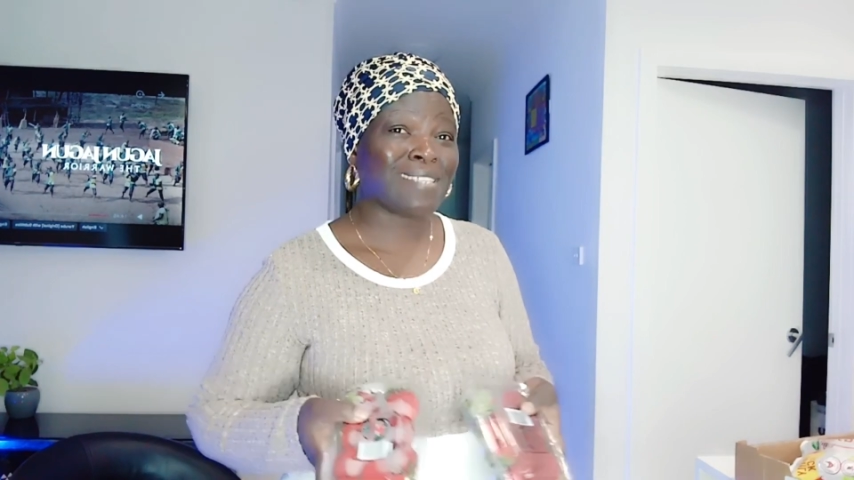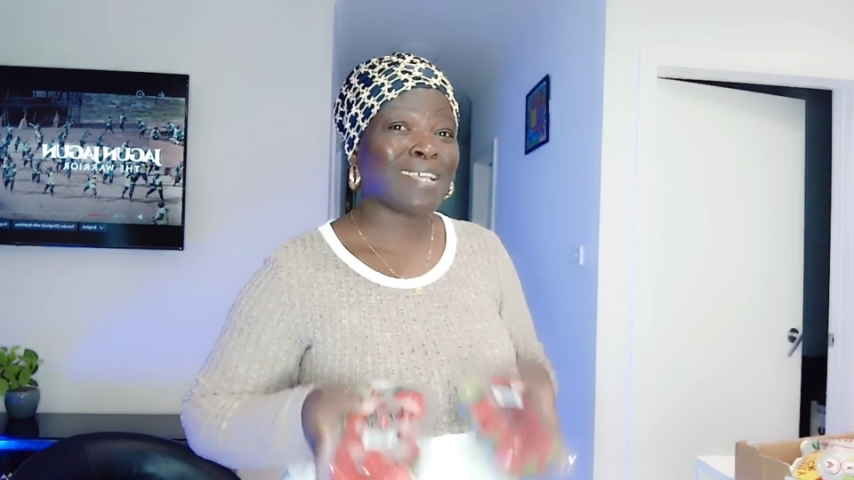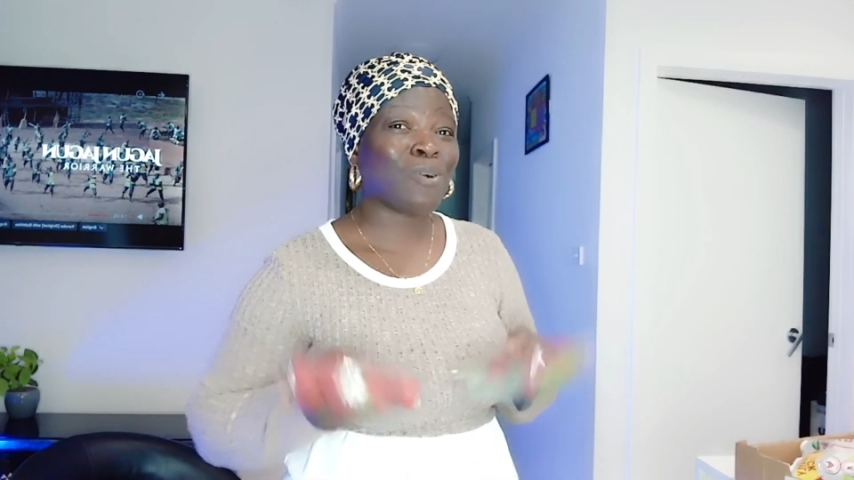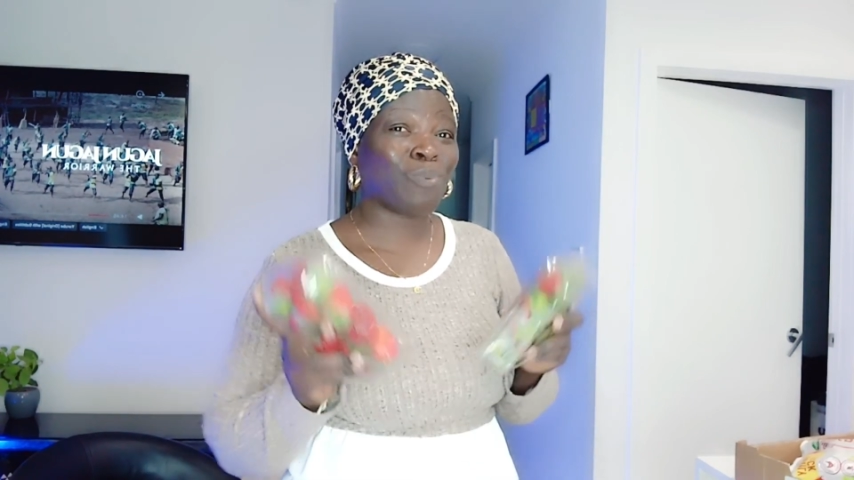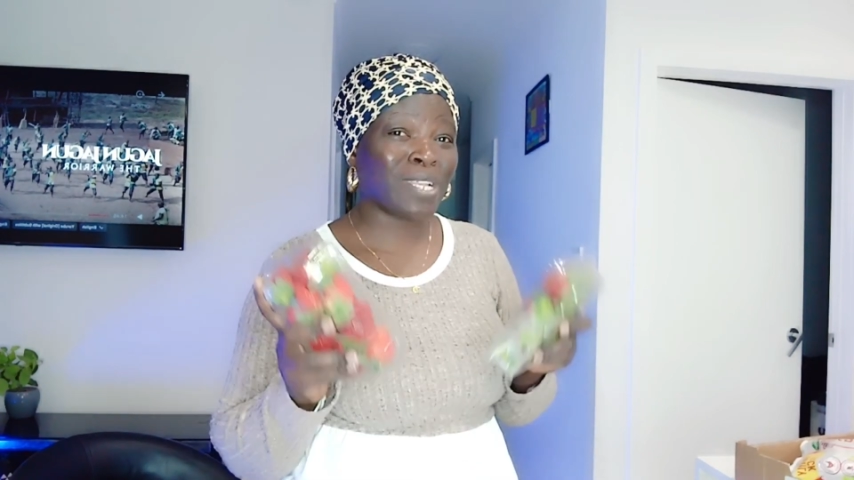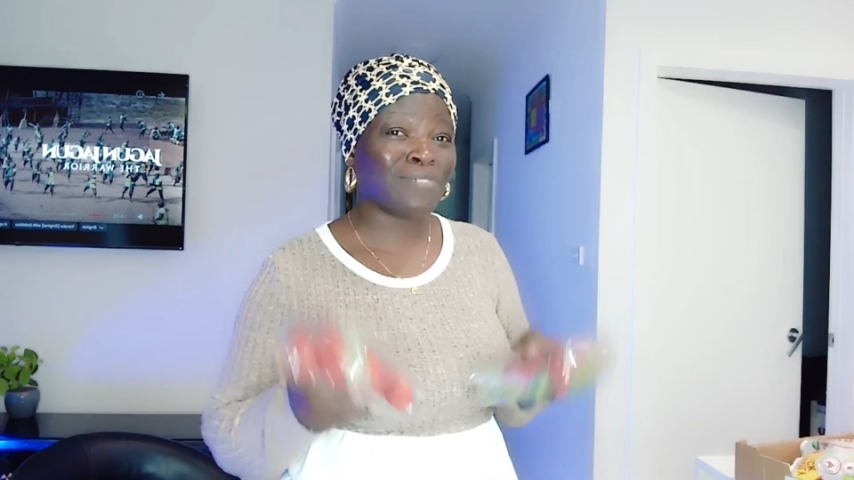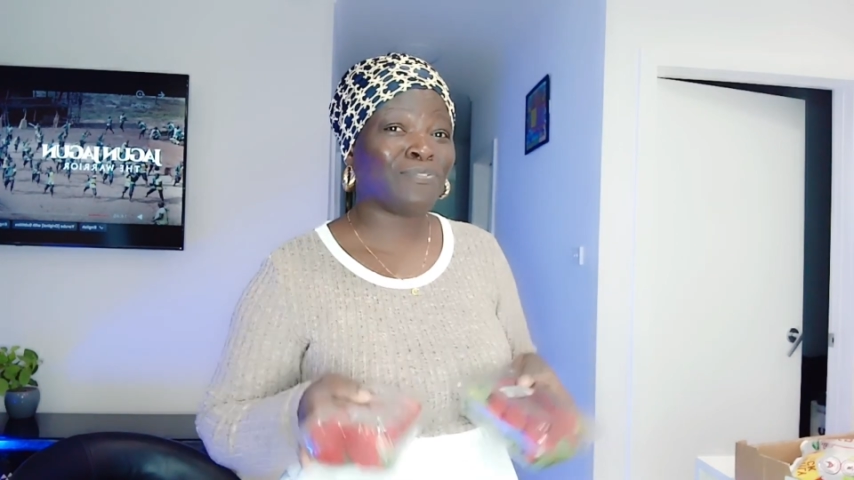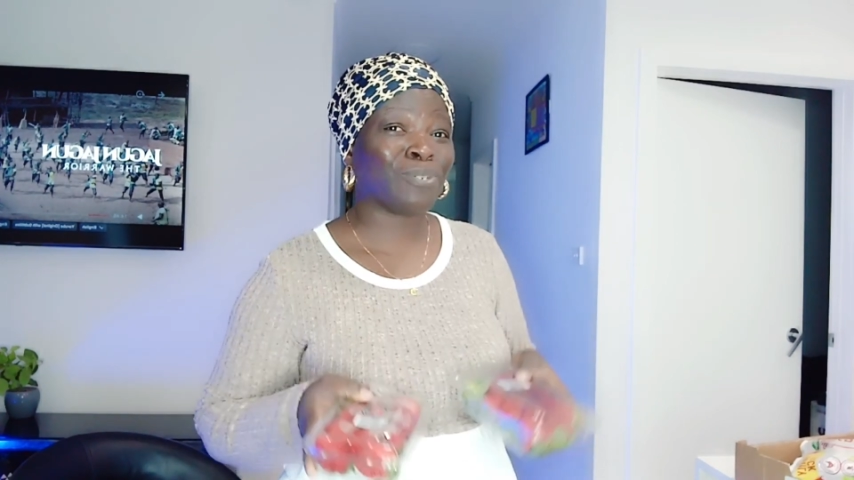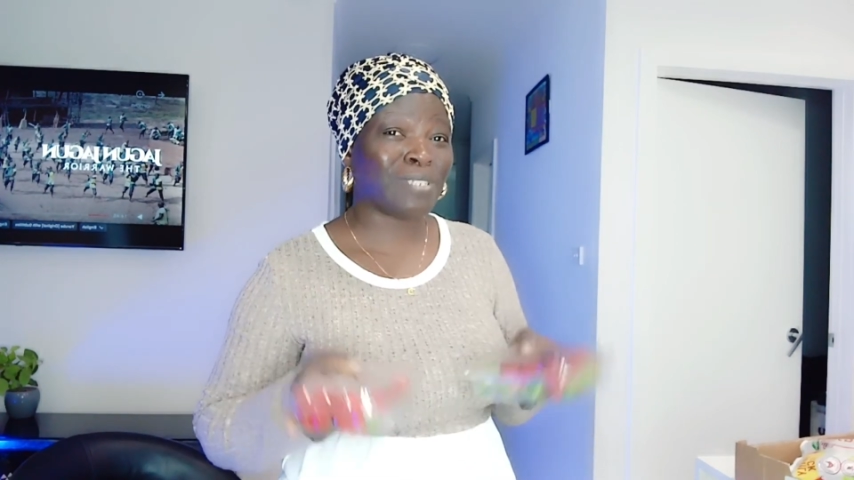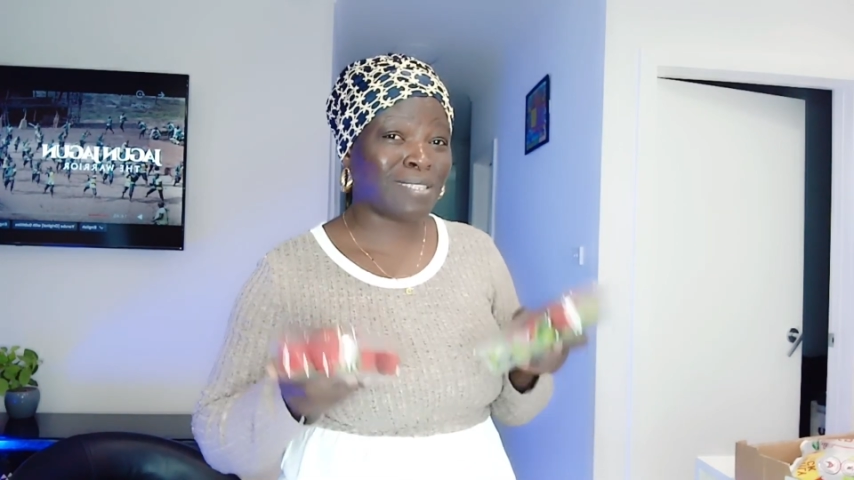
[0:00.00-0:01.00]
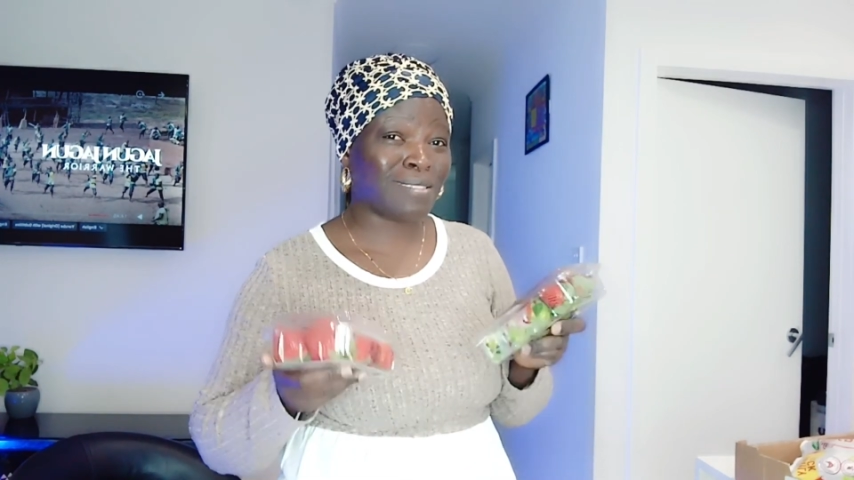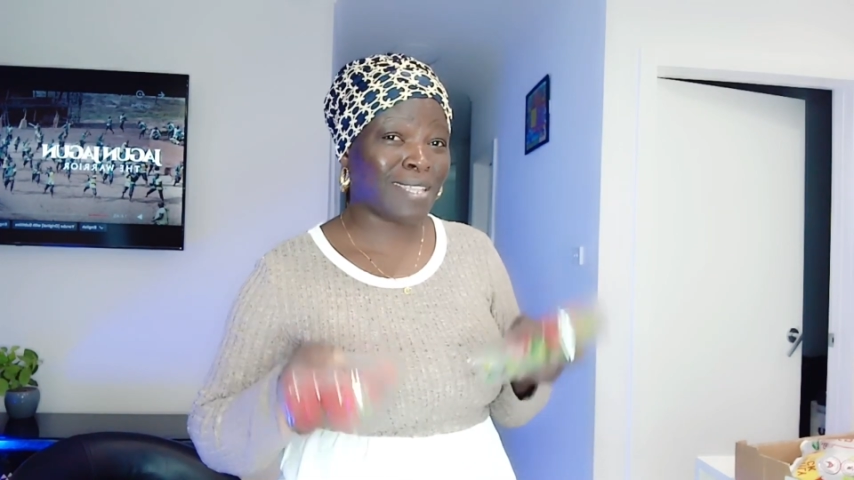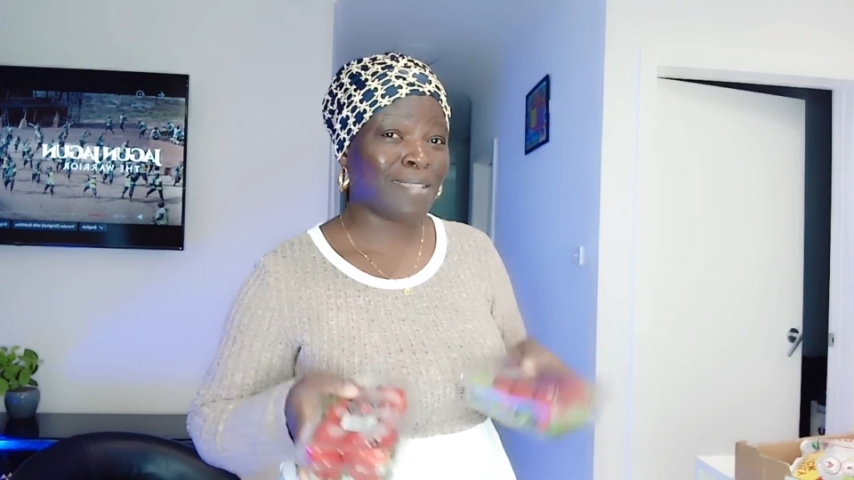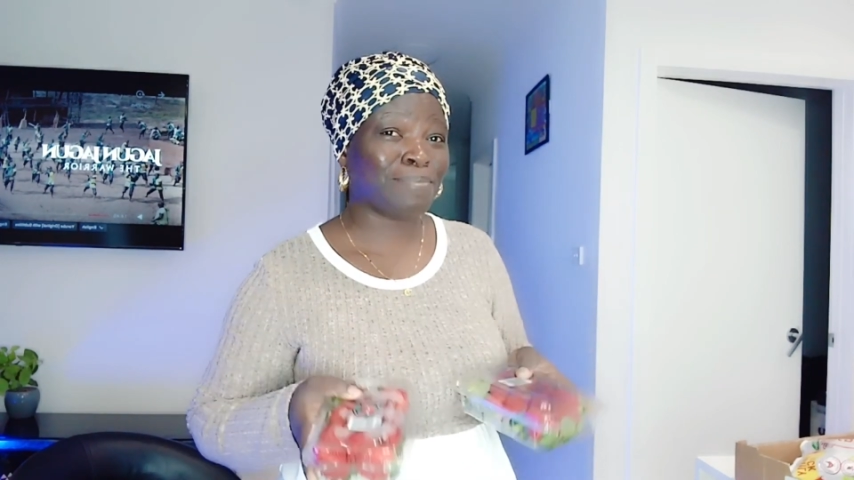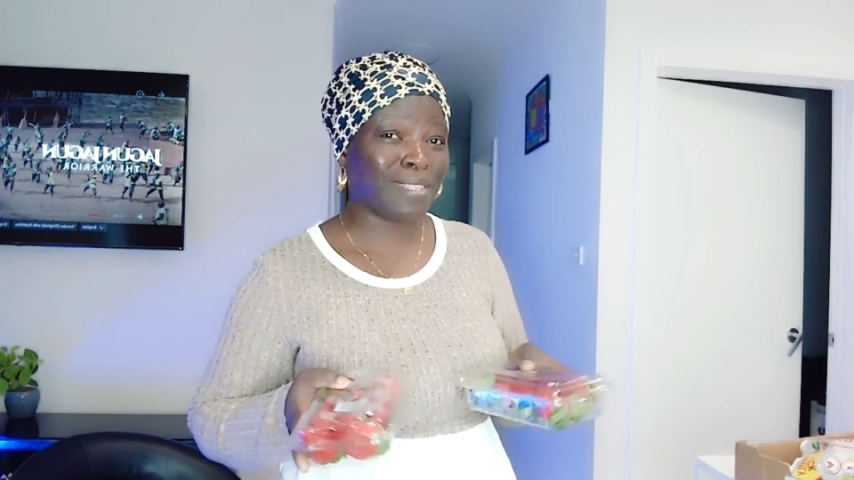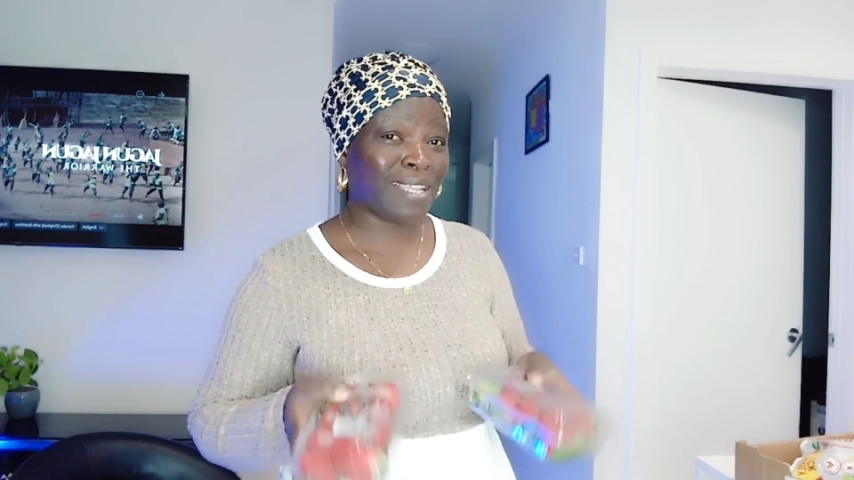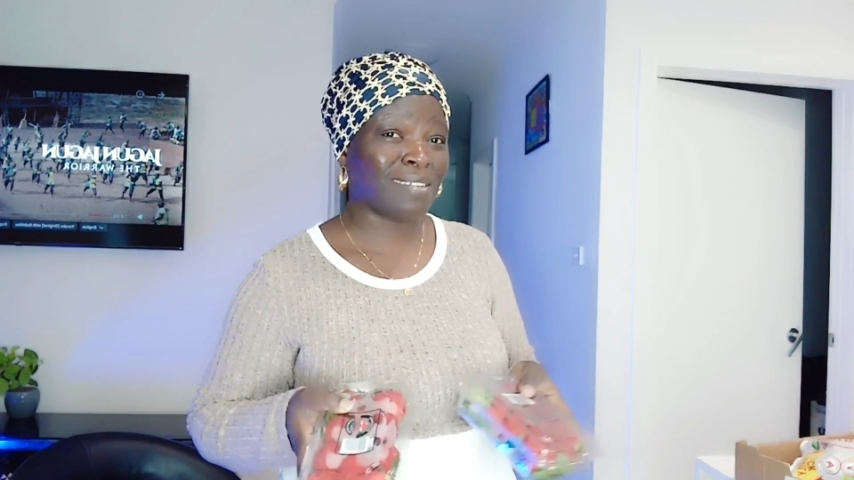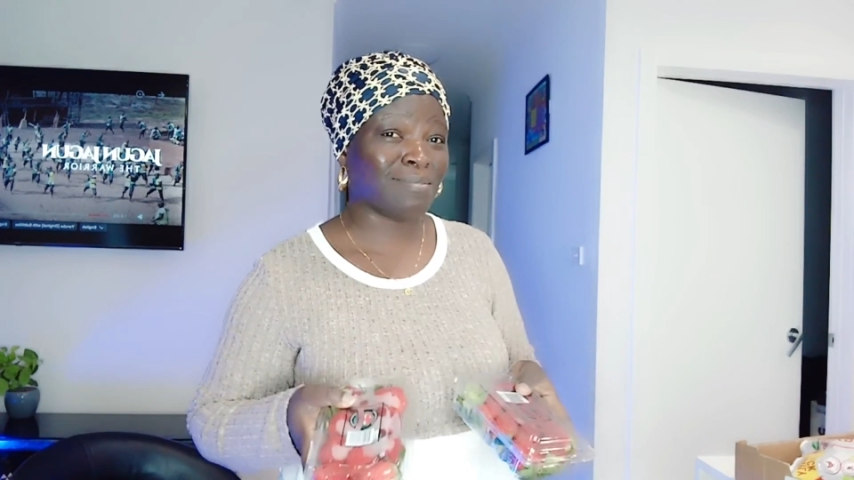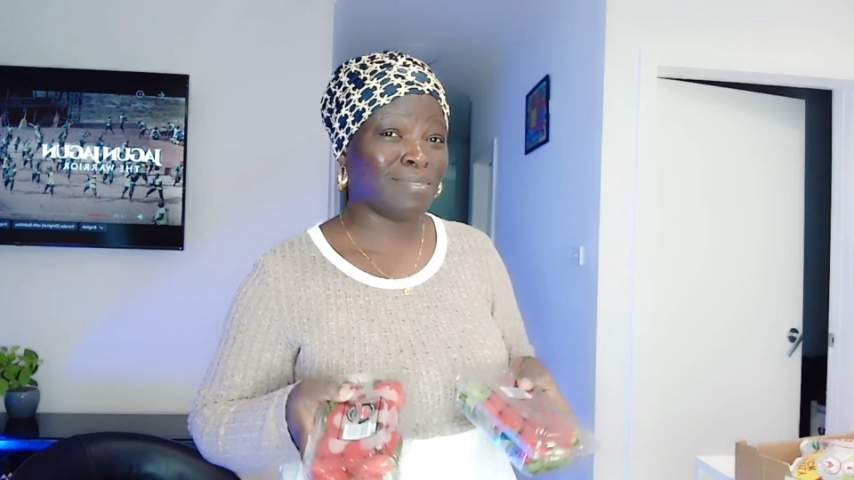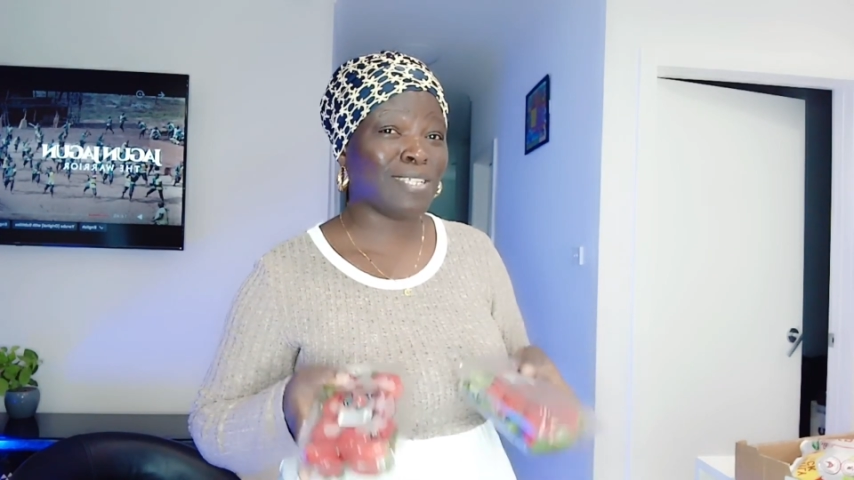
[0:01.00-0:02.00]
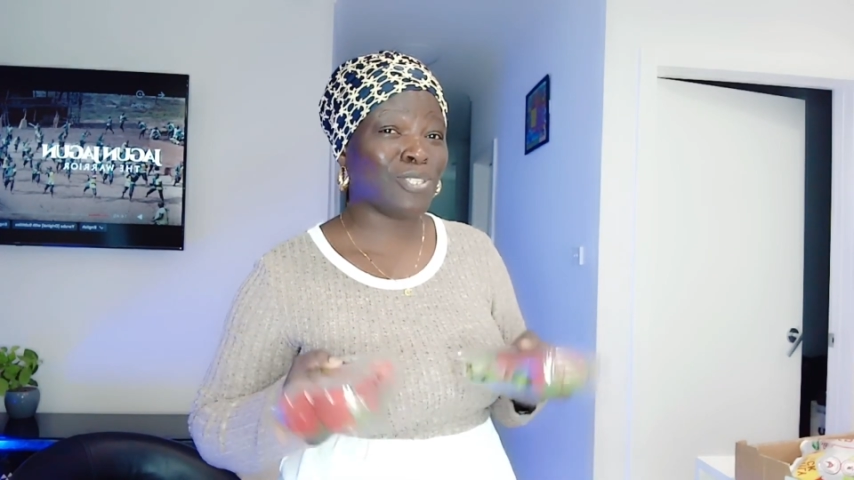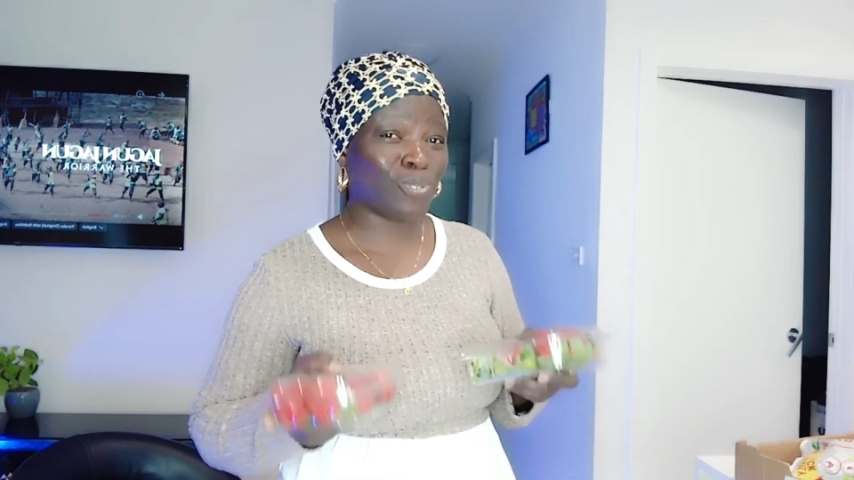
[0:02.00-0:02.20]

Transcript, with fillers: i went for the same thing two,